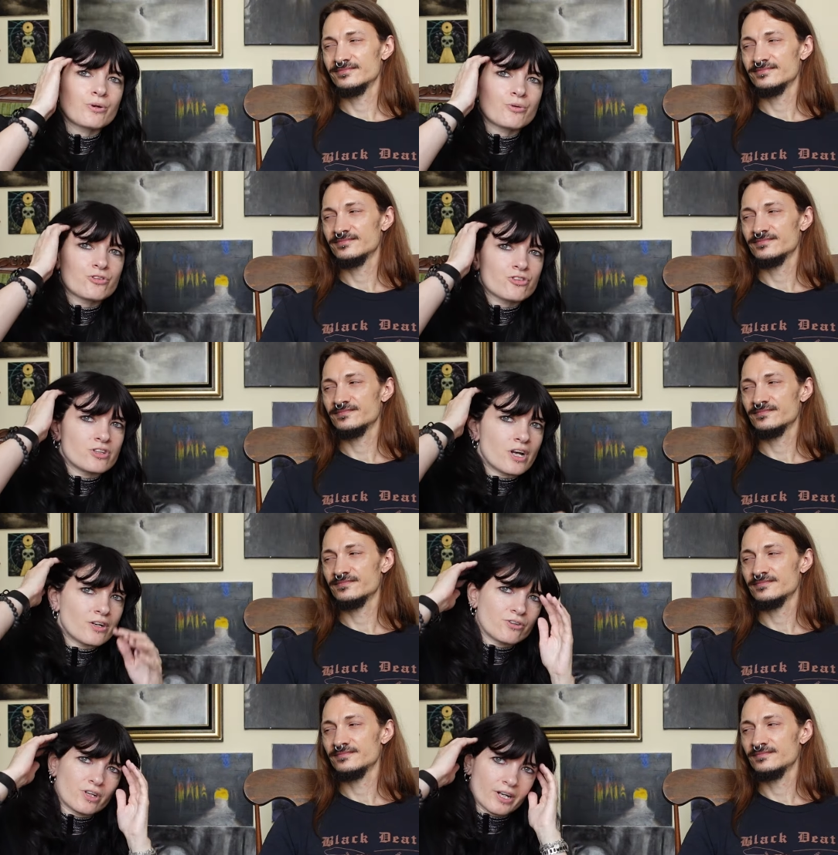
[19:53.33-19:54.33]
Speaker 1: it was just an
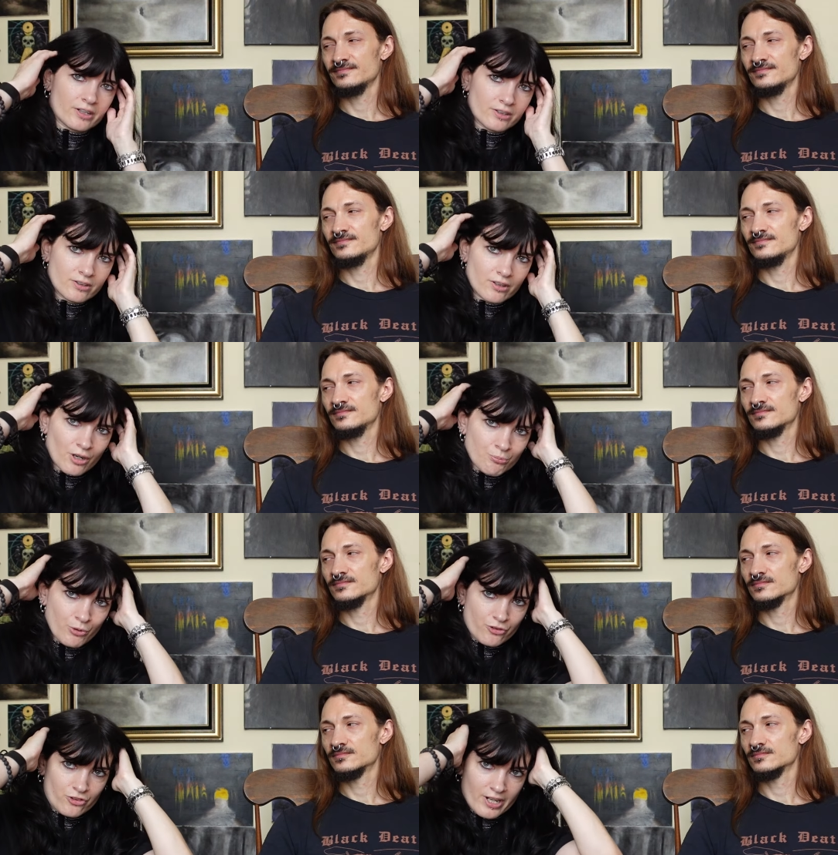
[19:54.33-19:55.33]
undercut on
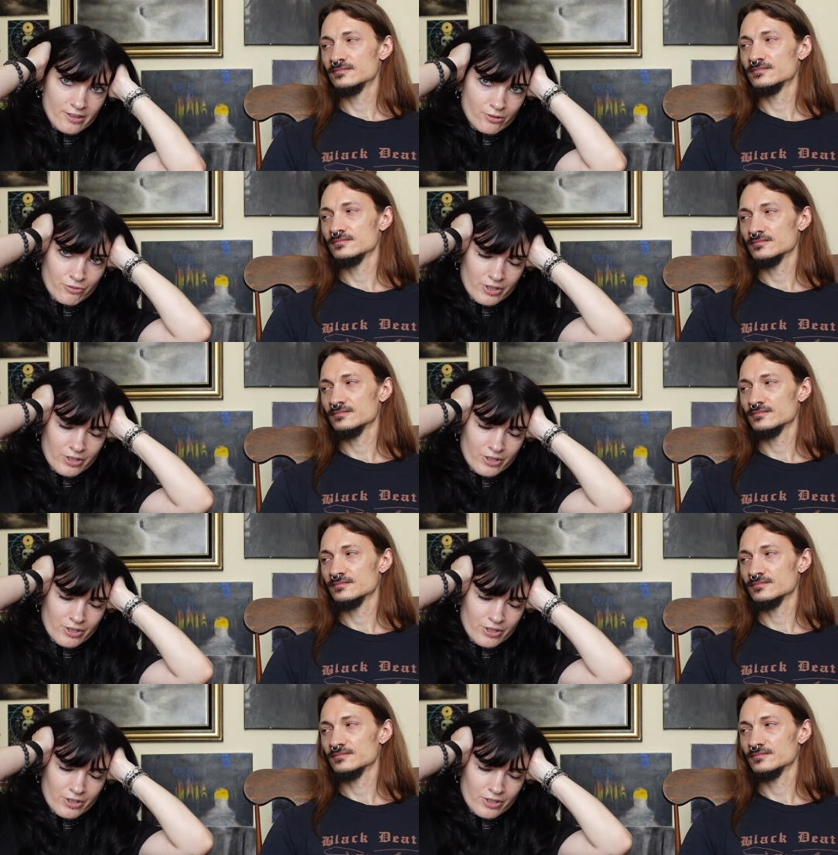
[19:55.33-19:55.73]
both sides over